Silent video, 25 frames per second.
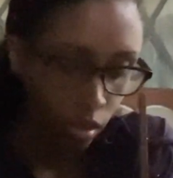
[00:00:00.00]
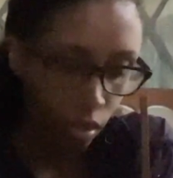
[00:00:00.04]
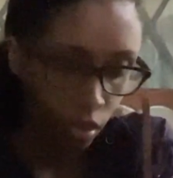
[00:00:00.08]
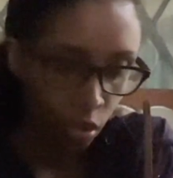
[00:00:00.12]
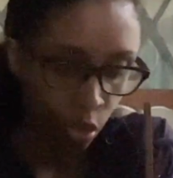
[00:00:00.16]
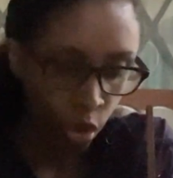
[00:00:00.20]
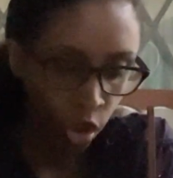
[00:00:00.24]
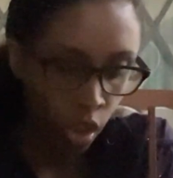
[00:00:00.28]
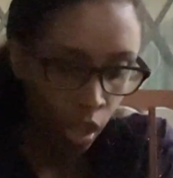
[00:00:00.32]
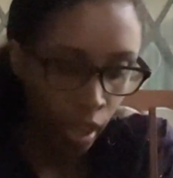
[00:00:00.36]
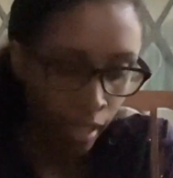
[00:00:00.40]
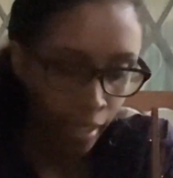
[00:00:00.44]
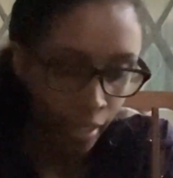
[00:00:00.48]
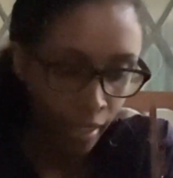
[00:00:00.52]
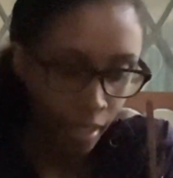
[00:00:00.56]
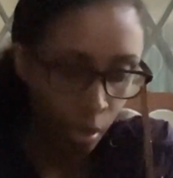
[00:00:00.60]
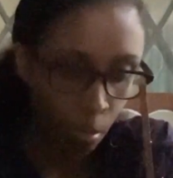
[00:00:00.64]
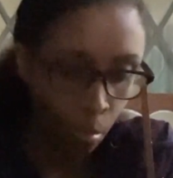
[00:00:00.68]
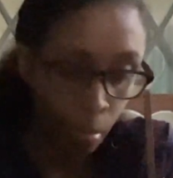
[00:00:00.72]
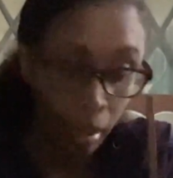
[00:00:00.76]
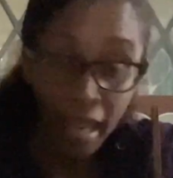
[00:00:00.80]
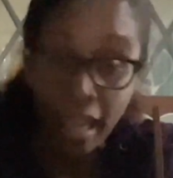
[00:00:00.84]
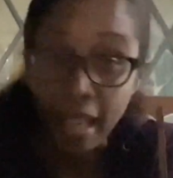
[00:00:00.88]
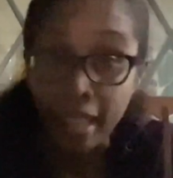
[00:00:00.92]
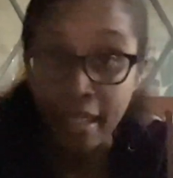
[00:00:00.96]
trying to
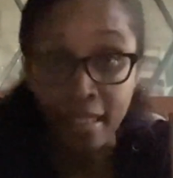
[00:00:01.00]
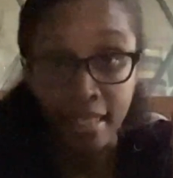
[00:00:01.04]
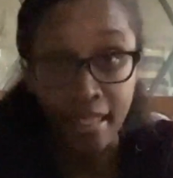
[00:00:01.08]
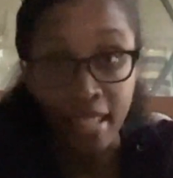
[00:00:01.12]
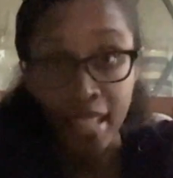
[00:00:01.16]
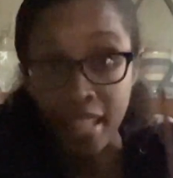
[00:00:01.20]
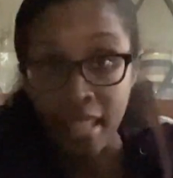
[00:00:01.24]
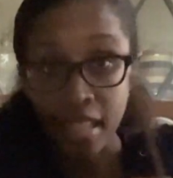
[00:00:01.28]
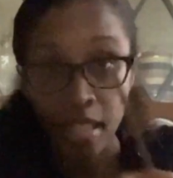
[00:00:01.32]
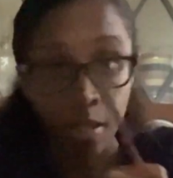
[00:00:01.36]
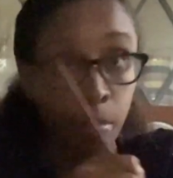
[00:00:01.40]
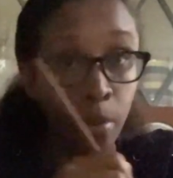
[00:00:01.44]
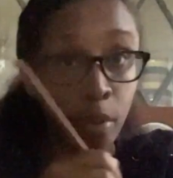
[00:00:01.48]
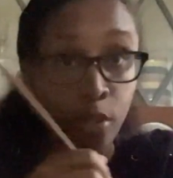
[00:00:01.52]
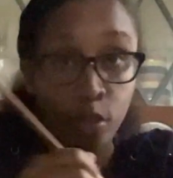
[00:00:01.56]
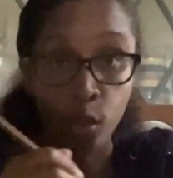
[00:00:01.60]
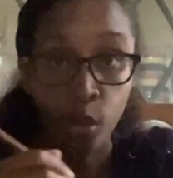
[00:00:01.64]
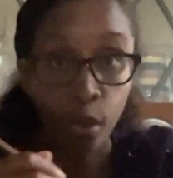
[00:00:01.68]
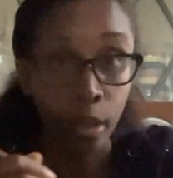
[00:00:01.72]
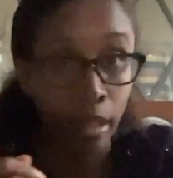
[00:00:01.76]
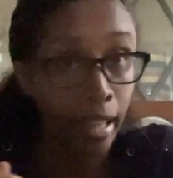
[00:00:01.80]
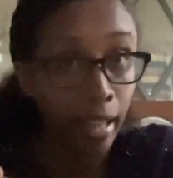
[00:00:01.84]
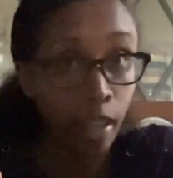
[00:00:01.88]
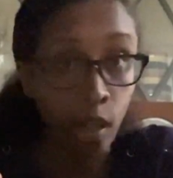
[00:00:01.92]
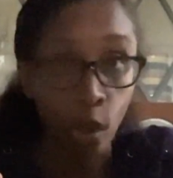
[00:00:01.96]
pick things before
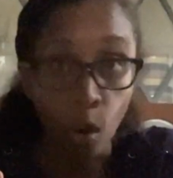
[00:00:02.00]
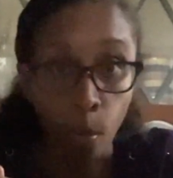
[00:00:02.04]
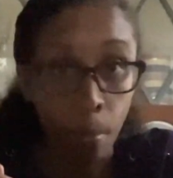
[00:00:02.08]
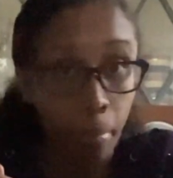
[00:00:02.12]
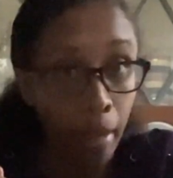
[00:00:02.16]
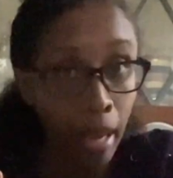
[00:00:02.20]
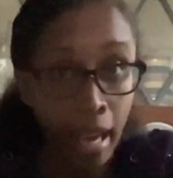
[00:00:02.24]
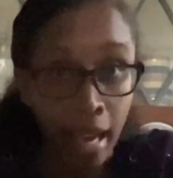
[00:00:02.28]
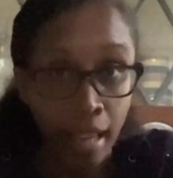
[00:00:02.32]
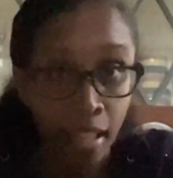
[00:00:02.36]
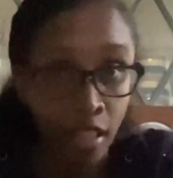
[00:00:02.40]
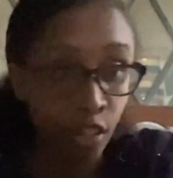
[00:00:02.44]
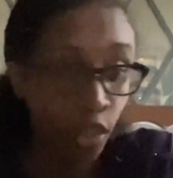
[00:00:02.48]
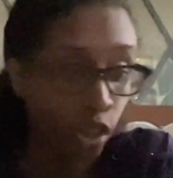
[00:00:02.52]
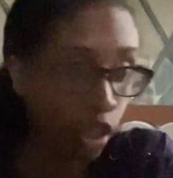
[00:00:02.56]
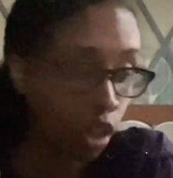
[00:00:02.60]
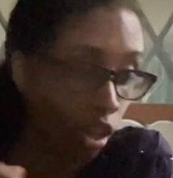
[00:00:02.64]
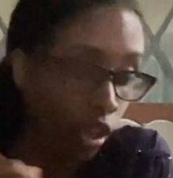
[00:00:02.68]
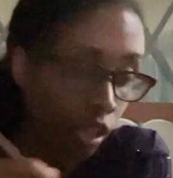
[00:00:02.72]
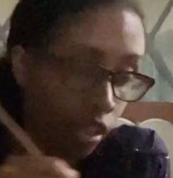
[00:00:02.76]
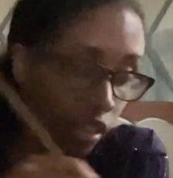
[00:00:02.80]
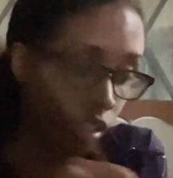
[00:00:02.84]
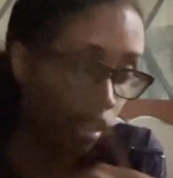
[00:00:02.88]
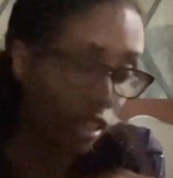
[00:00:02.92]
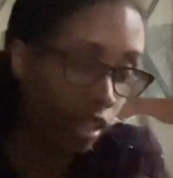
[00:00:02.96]
they go bad in the
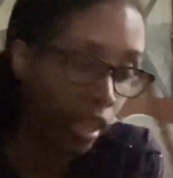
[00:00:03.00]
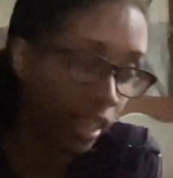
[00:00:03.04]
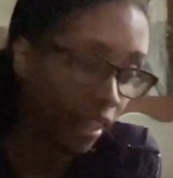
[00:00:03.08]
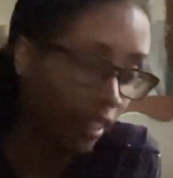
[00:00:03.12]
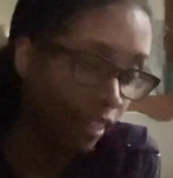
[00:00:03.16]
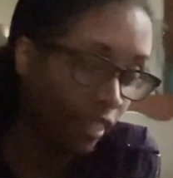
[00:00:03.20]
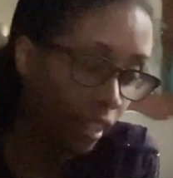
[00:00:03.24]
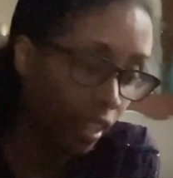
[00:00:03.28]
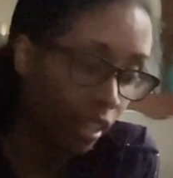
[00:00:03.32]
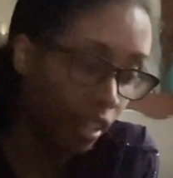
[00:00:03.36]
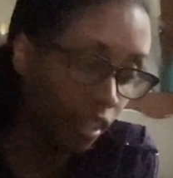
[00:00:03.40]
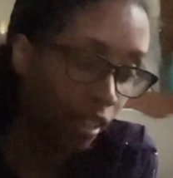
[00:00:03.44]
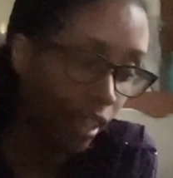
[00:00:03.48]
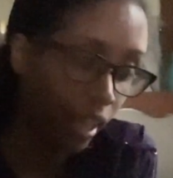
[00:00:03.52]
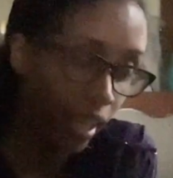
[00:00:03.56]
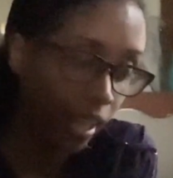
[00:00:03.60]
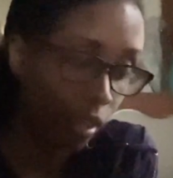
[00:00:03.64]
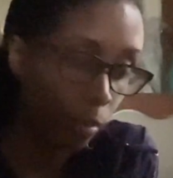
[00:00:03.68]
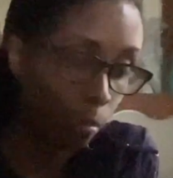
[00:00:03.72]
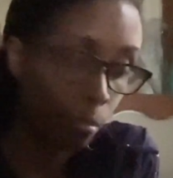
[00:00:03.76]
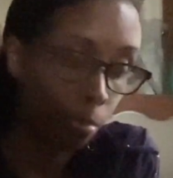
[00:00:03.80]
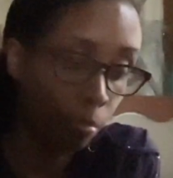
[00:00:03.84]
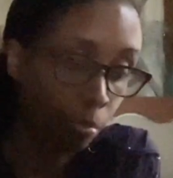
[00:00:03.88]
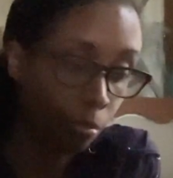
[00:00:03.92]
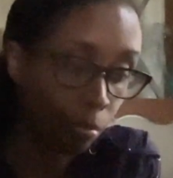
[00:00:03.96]
garden and then like
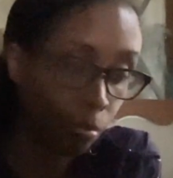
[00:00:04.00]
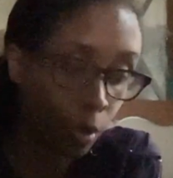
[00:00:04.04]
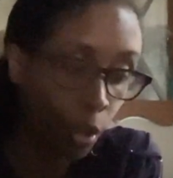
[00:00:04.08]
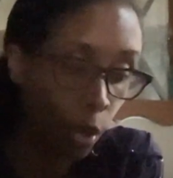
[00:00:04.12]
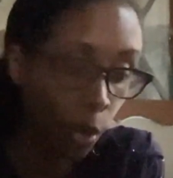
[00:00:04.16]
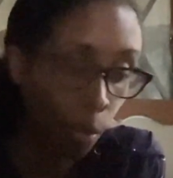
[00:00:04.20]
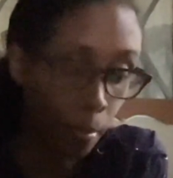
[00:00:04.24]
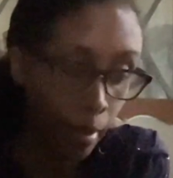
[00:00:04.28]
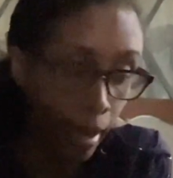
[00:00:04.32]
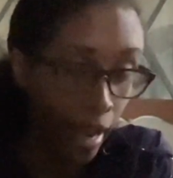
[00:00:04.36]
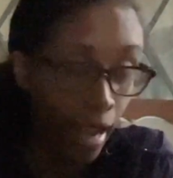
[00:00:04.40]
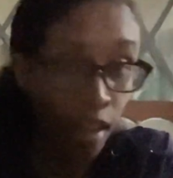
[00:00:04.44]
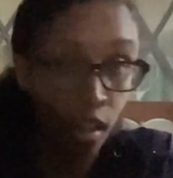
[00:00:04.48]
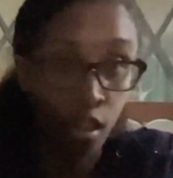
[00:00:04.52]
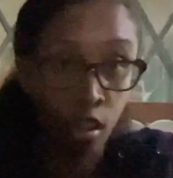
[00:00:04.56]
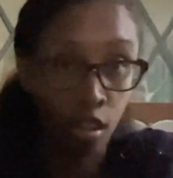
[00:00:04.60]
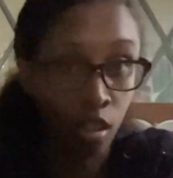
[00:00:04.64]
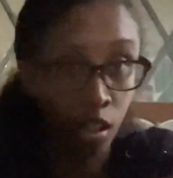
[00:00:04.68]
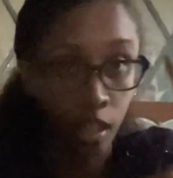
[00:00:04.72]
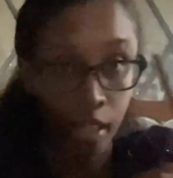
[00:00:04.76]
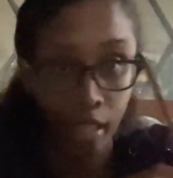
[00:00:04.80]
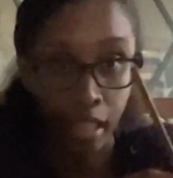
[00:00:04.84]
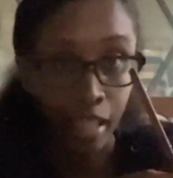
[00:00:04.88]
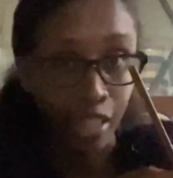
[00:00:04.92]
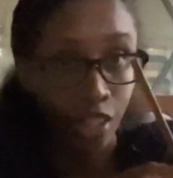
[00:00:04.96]
go bad on
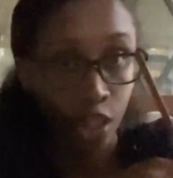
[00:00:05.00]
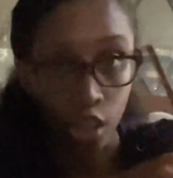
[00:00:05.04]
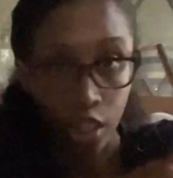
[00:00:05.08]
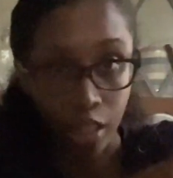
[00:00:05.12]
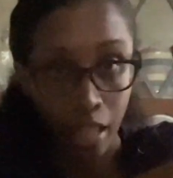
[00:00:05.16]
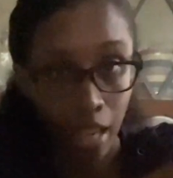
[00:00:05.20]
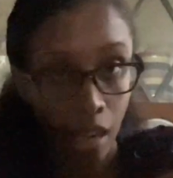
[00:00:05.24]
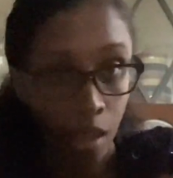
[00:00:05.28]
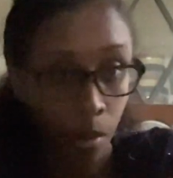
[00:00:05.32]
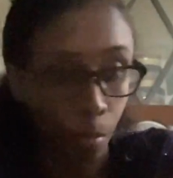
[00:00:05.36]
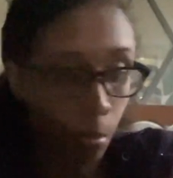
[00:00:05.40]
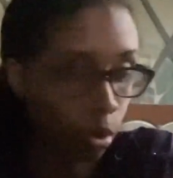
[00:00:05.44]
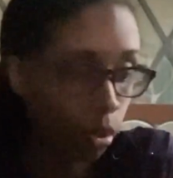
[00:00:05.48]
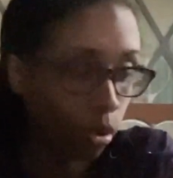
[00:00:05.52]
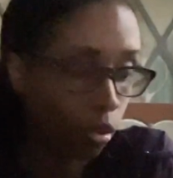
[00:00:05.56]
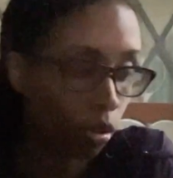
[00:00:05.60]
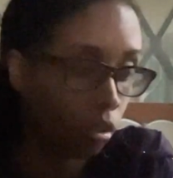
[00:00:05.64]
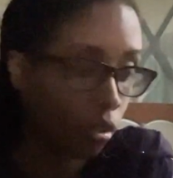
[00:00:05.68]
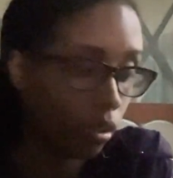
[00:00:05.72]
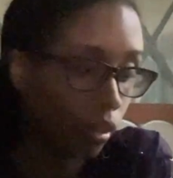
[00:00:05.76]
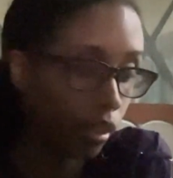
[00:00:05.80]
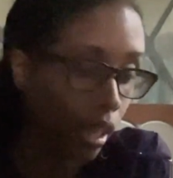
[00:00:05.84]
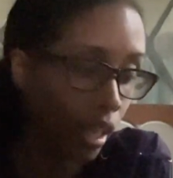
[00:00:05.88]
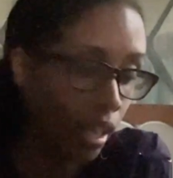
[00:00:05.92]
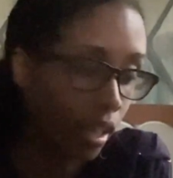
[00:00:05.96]
our kitchen
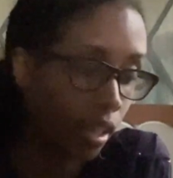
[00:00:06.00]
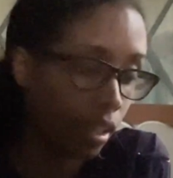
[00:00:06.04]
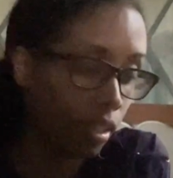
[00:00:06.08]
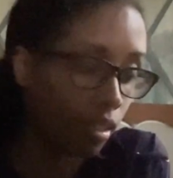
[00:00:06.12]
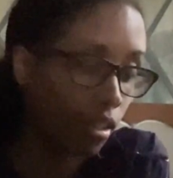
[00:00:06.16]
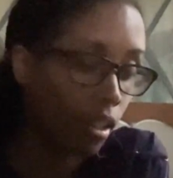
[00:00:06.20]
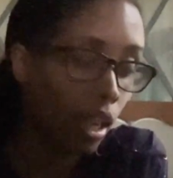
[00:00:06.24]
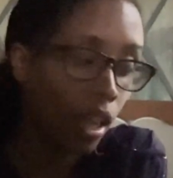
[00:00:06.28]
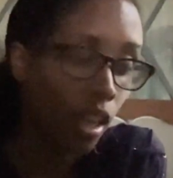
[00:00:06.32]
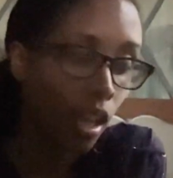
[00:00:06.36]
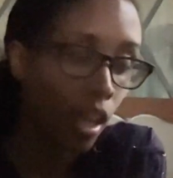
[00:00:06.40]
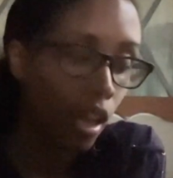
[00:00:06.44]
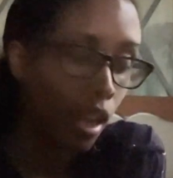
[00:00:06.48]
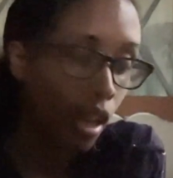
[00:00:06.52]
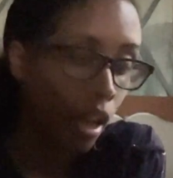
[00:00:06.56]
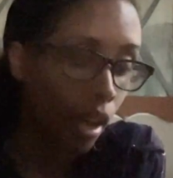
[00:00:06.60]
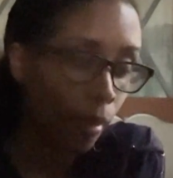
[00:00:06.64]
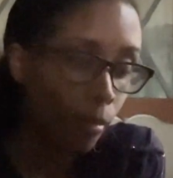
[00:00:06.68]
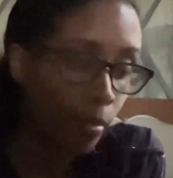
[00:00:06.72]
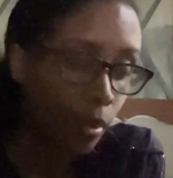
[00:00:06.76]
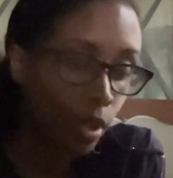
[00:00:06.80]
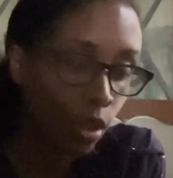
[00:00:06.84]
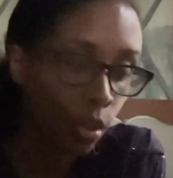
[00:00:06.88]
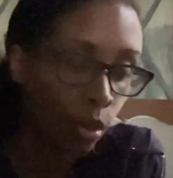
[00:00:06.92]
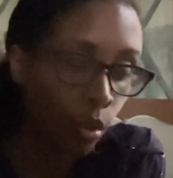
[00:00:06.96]
table. And
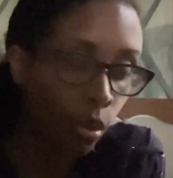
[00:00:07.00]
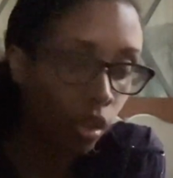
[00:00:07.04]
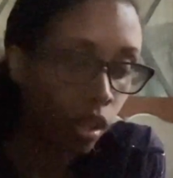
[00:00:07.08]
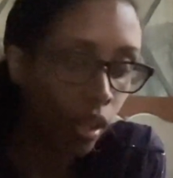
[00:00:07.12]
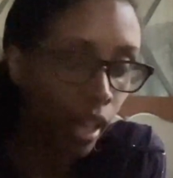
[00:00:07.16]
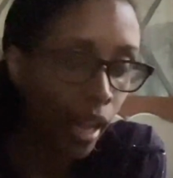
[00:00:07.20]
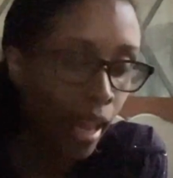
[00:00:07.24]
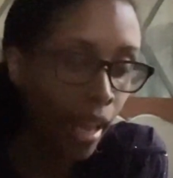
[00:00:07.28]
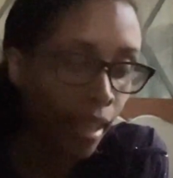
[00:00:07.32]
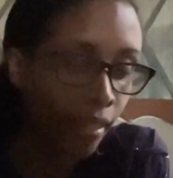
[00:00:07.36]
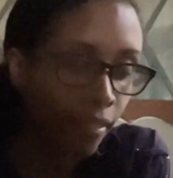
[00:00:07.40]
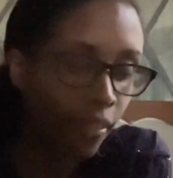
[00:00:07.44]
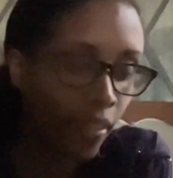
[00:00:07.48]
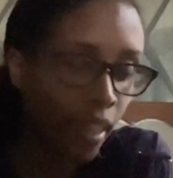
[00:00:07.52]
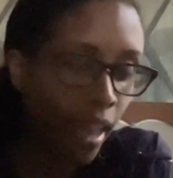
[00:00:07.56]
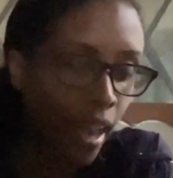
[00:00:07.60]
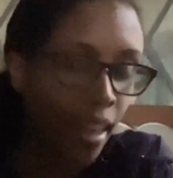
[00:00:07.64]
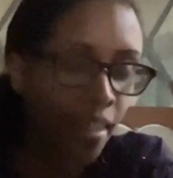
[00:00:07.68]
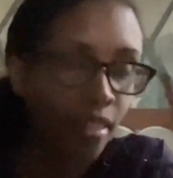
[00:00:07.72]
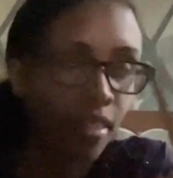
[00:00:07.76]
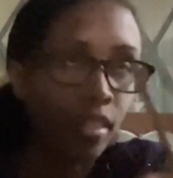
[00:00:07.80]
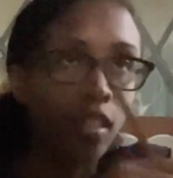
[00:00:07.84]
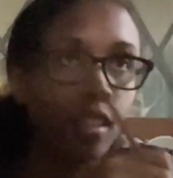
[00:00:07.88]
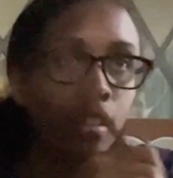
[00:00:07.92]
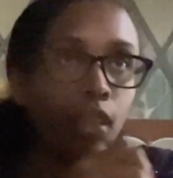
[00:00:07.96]
I'm so glad
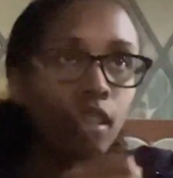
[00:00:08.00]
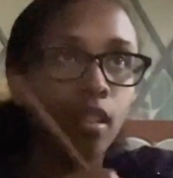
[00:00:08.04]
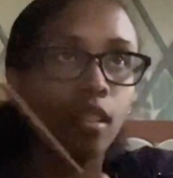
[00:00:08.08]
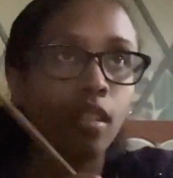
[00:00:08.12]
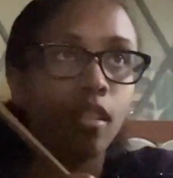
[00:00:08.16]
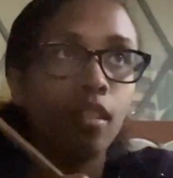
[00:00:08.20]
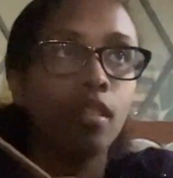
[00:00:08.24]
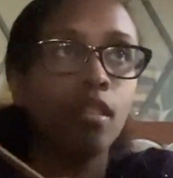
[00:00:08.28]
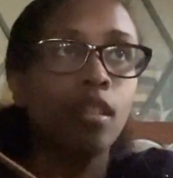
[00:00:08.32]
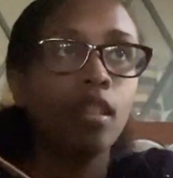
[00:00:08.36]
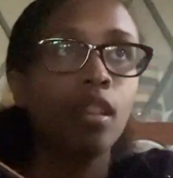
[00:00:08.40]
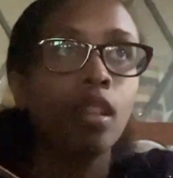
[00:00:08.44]
that the